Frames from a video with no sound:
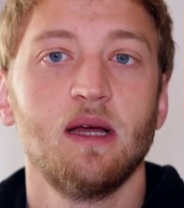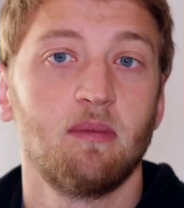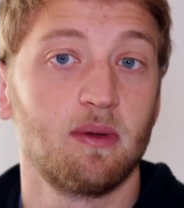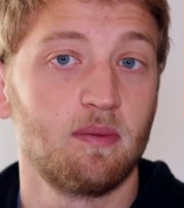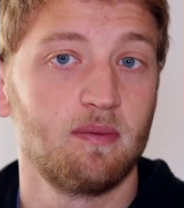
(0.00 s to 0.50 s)

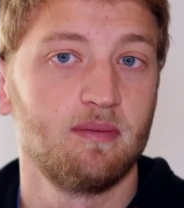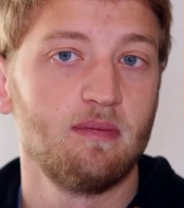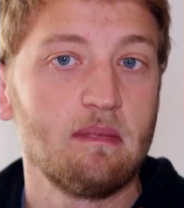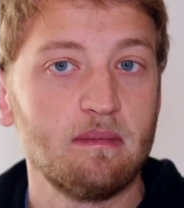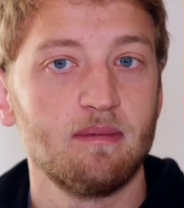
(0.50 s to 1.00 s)
But
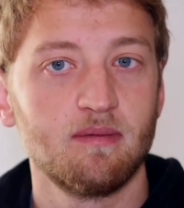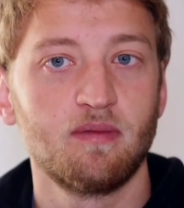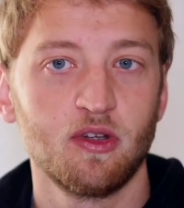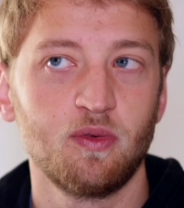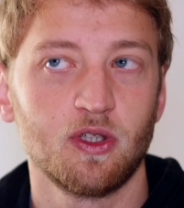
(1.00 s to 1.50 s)

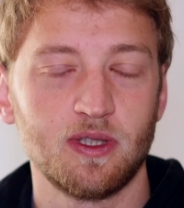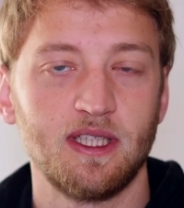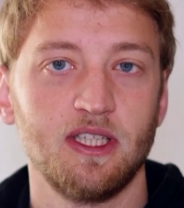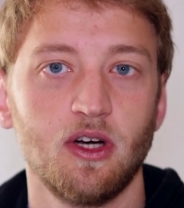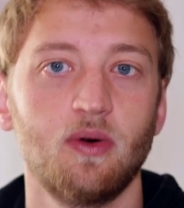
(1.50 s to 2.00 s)
what we
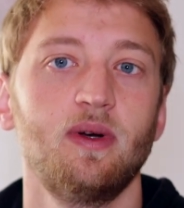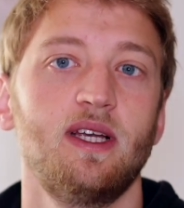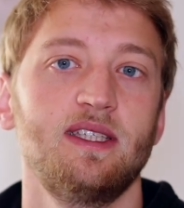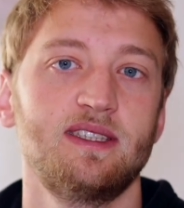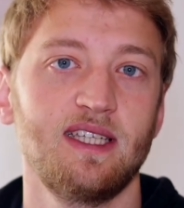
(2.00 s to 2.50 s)
already know
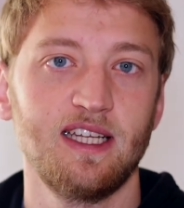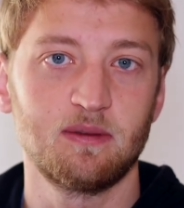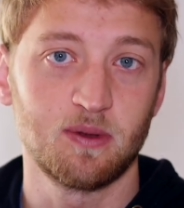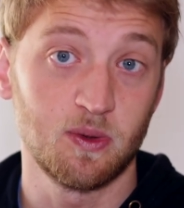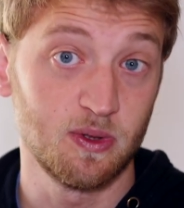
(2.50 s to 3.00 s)
is
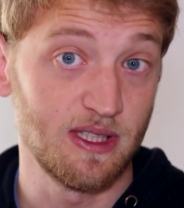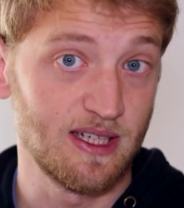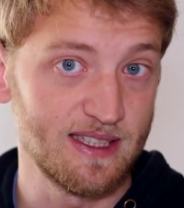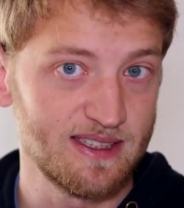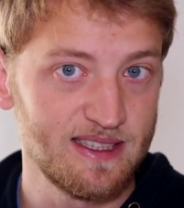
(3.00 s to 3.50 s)
it's producing
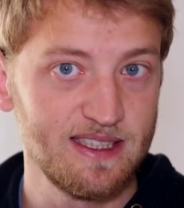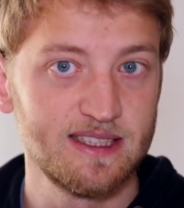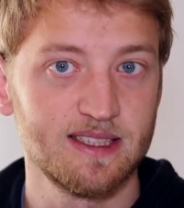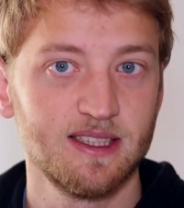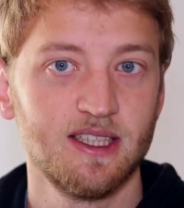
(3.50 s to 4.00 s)
less
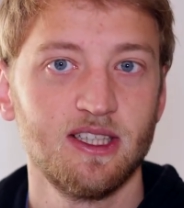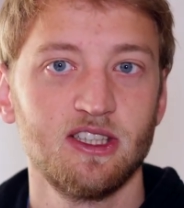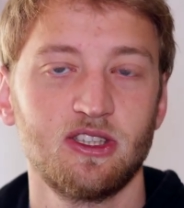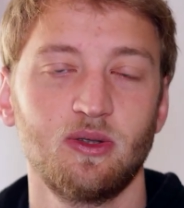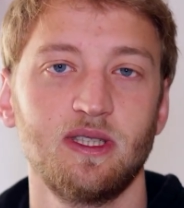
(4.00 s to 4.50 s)
heat.
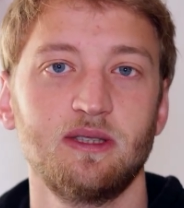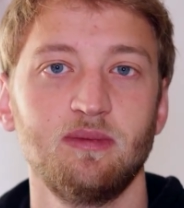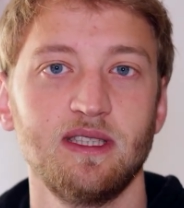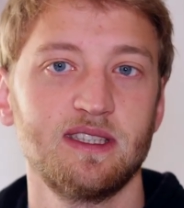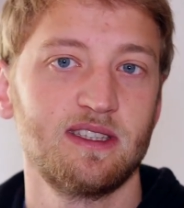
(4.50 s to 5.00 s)
So this
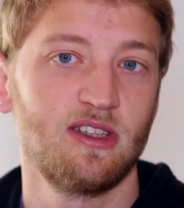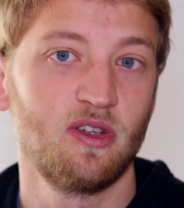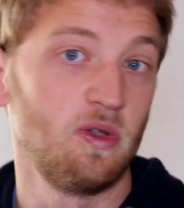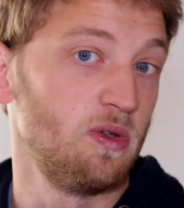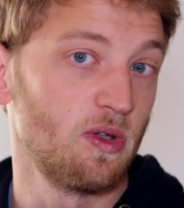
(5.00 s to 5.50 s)
means
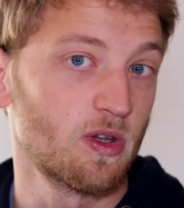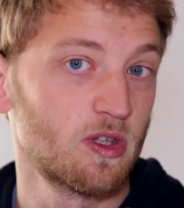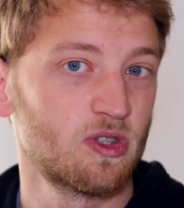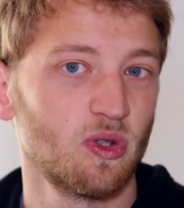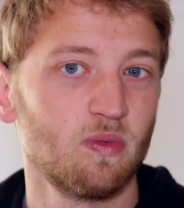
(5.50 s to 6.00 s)

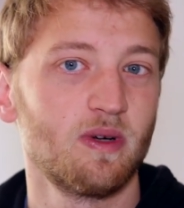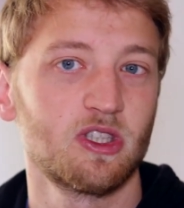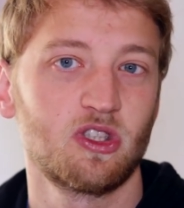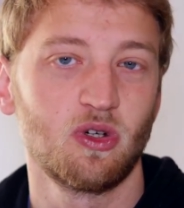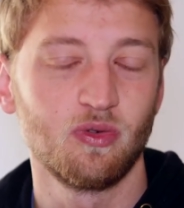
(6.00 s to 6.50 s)
not so
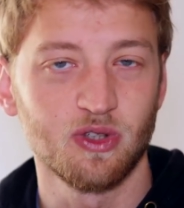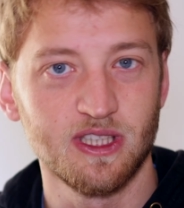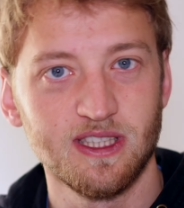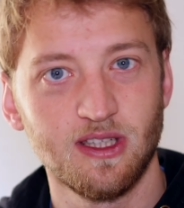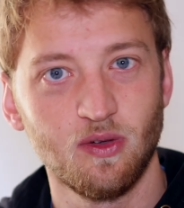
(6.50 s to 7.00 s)
much
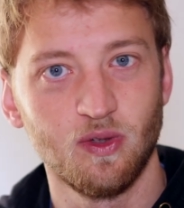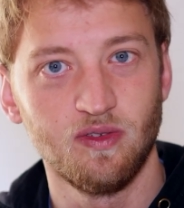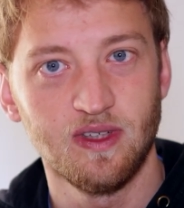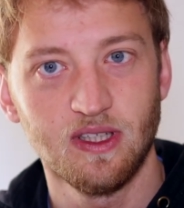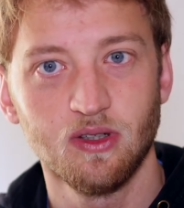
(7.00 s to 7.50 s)
overheating with
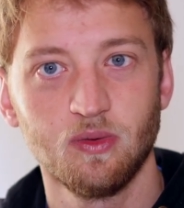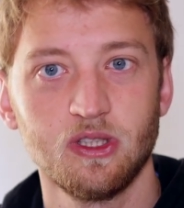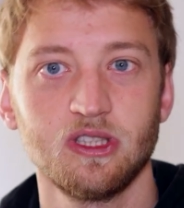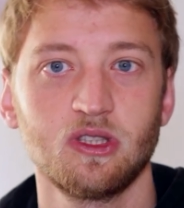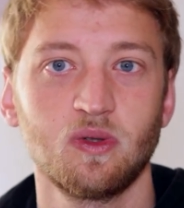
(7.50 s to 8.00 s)
video,
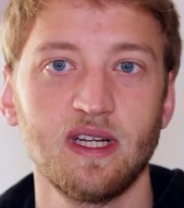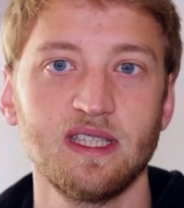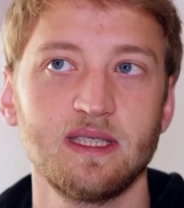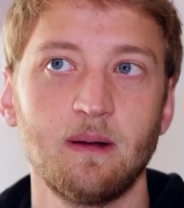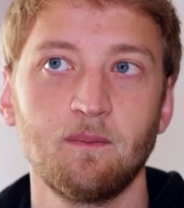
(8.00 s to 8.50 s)
which is
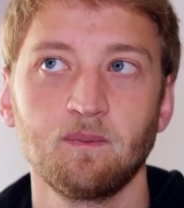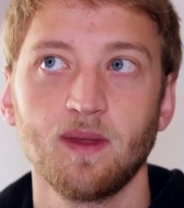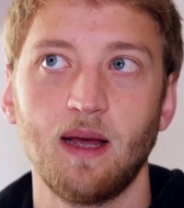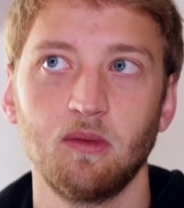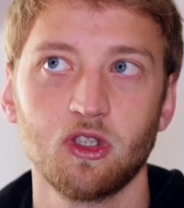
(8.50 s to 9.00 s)
great.
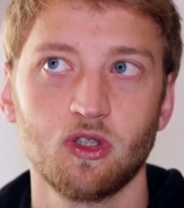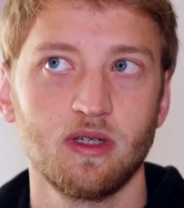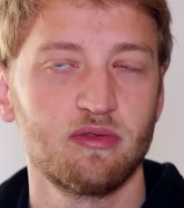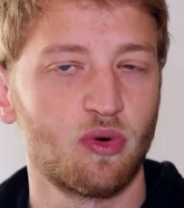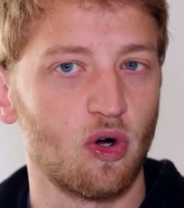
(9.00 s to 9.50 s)
I'm not sure
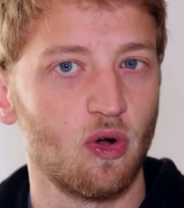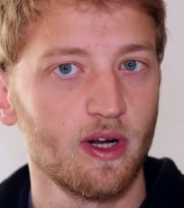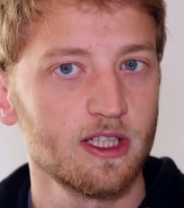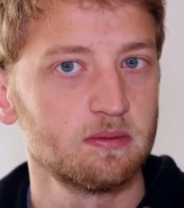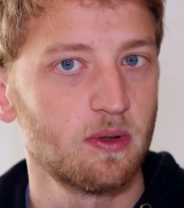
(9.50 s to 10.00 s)
if for
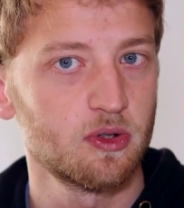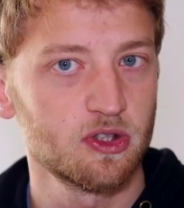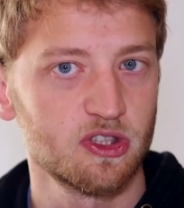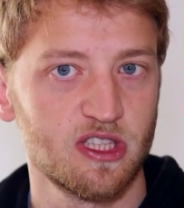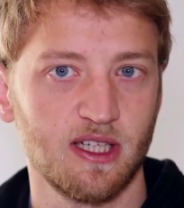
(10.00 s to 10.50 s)
long
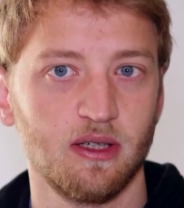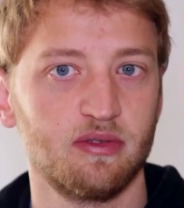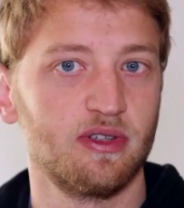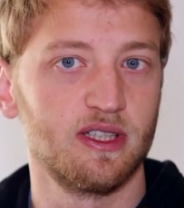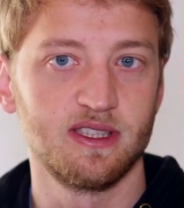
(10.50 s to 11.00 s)
exposures, like
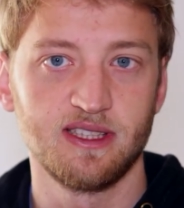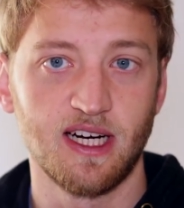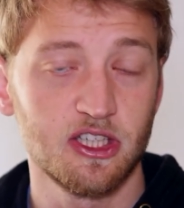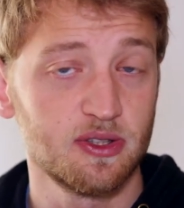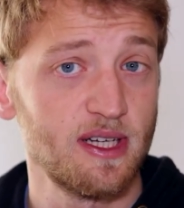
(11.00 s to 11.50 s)
of
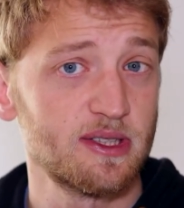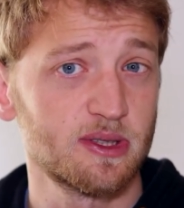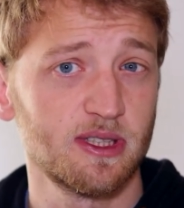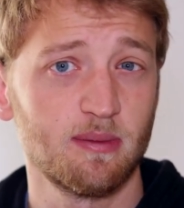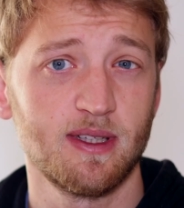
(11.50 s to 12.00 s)
star trails or
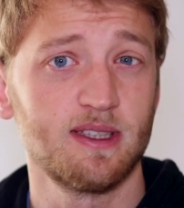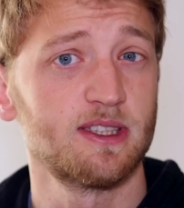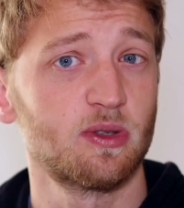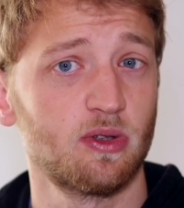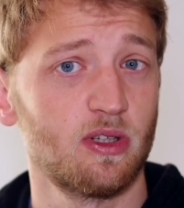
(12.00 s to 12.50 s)
something,
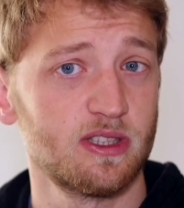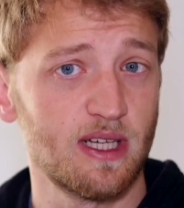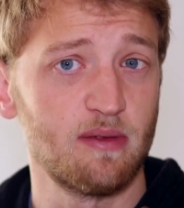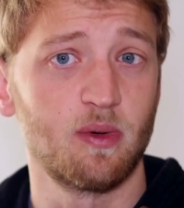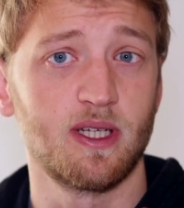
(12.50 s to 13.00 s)
this could also
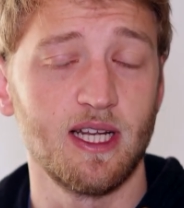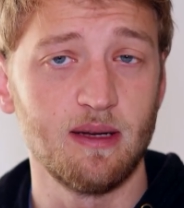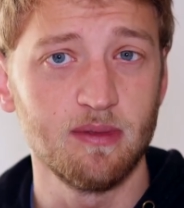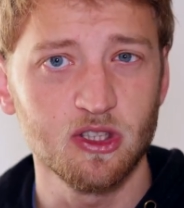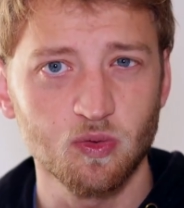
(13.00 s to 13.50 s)
help with the
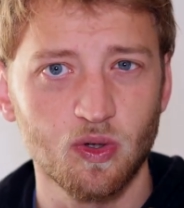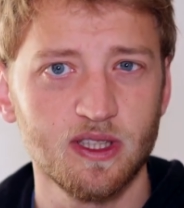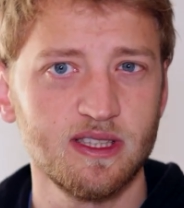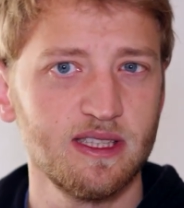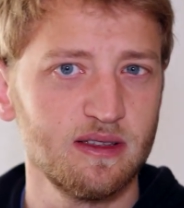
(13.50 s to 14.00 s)
image
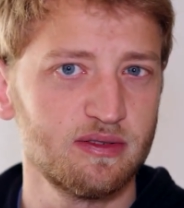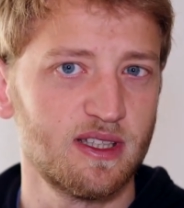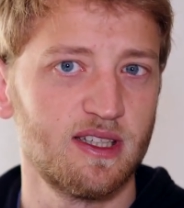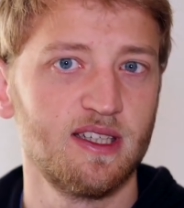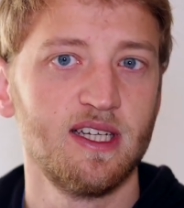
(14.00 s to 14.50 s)
quality if
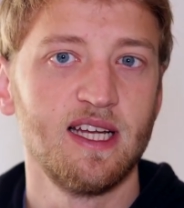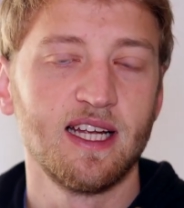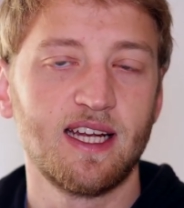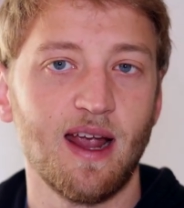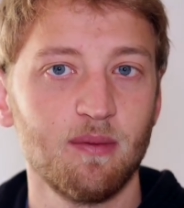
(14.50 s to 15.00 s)
the
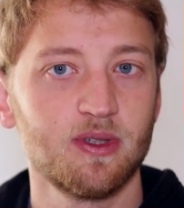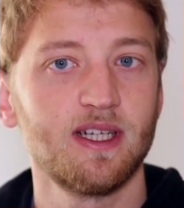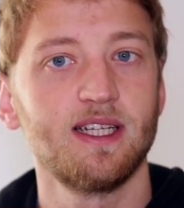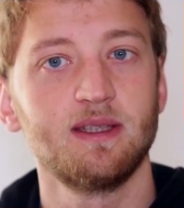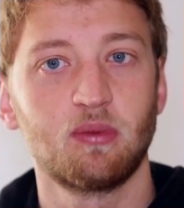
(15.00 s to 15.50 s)

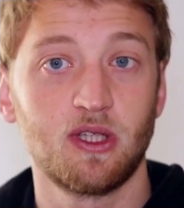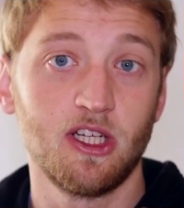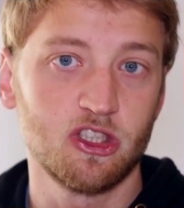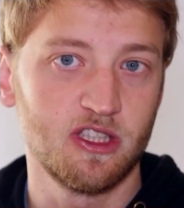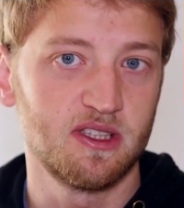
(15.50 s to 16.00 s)
camera and
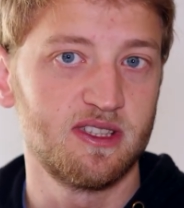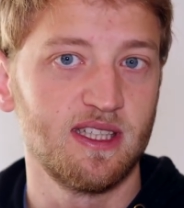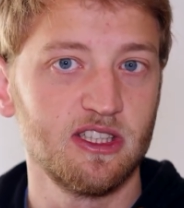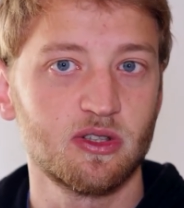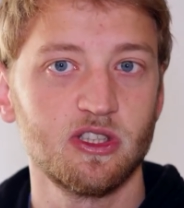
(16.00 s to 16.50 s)
potentially the
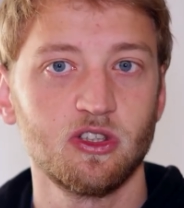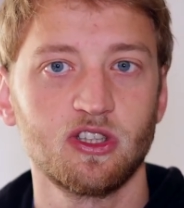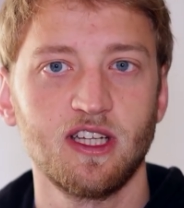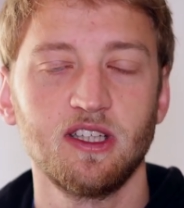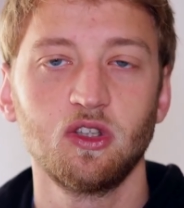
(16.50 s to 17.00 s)
sensor is
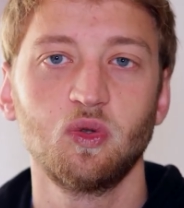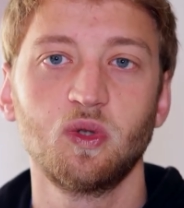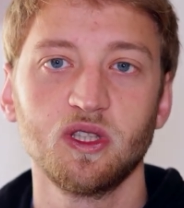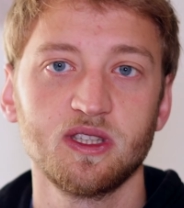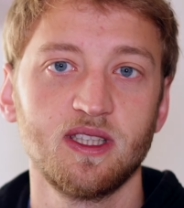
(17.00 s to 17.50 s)
not getting too
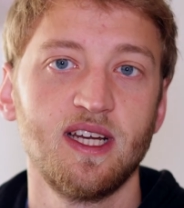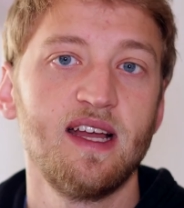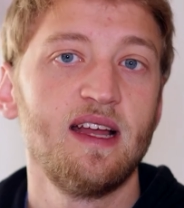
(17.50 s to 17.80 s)
hot.